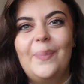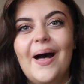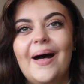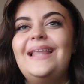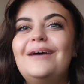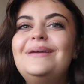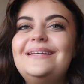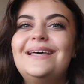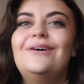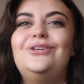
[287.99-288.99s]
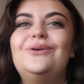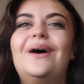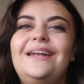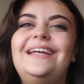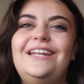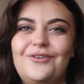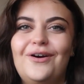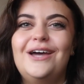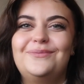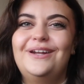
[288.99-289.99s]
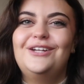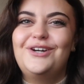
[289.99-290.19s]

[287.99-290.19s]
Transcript: But let me tell you, I nearly cried when I